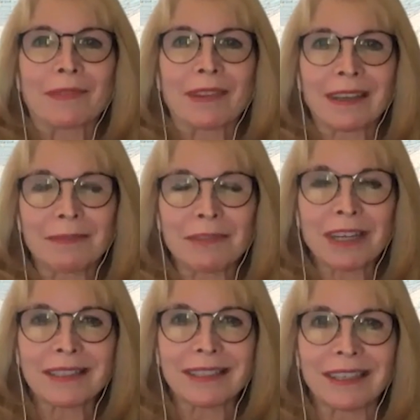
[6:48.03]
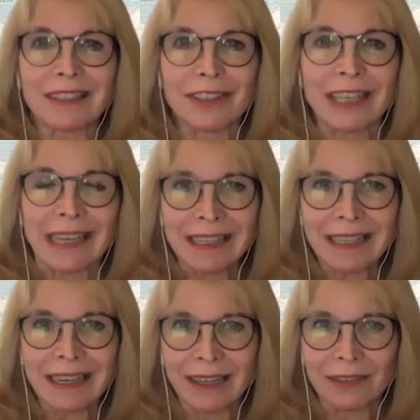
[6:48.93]
And I'm not saying you can't
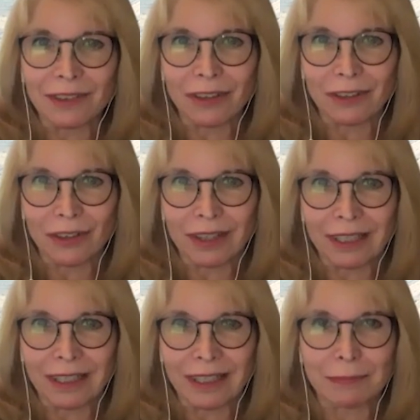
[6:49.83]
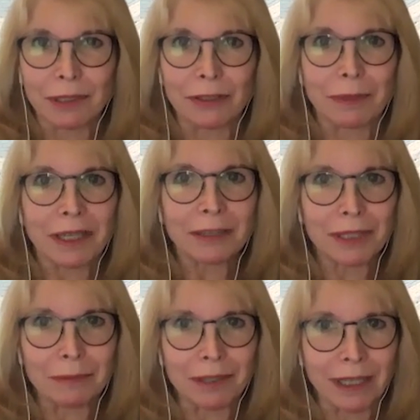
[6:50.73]
have all the things, but you may not be
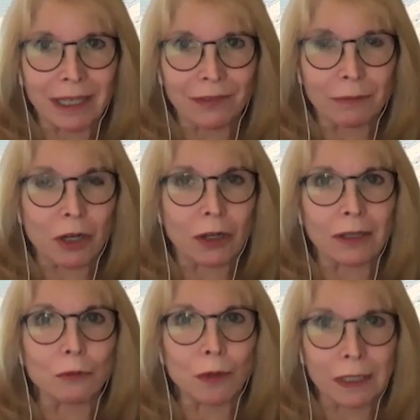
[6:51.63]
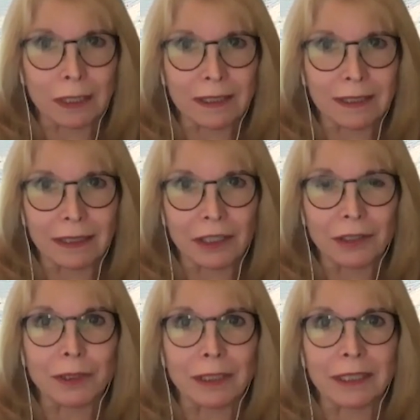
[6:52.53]
able to have them all at once. And
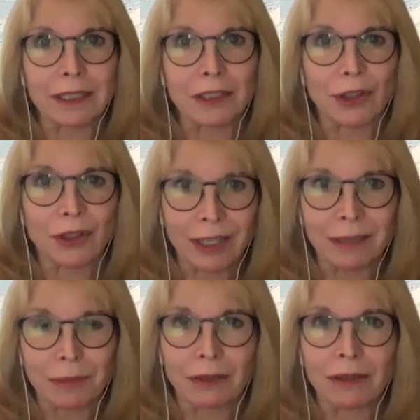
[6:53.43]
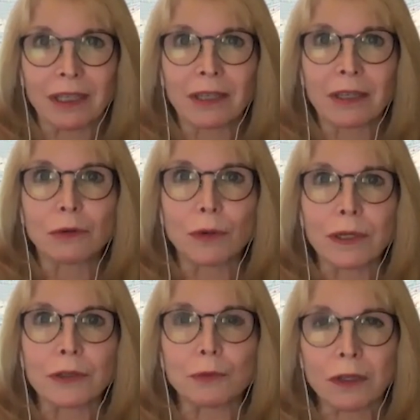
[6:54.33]
you really need to think about
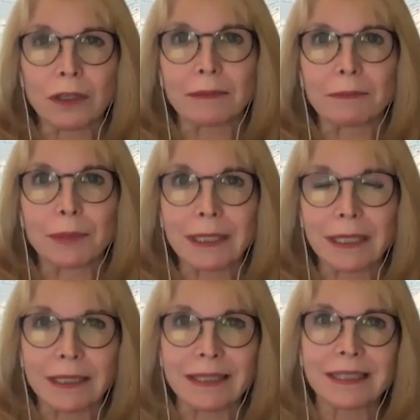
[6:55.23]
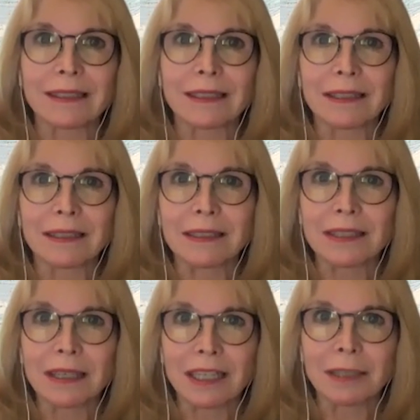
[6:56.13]
what you want, because the
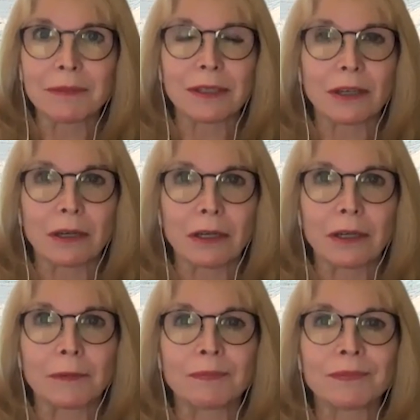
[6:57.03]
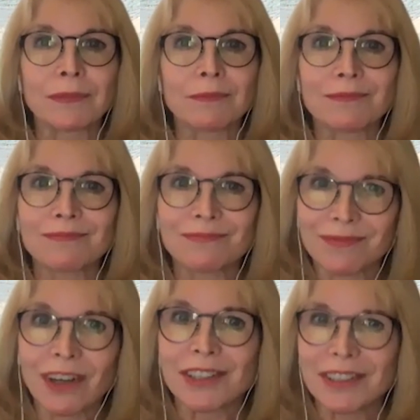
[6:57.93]
times are
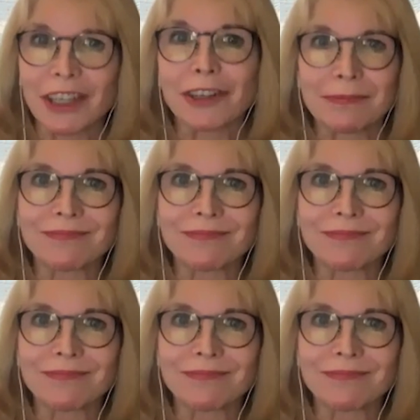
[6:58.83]
scary.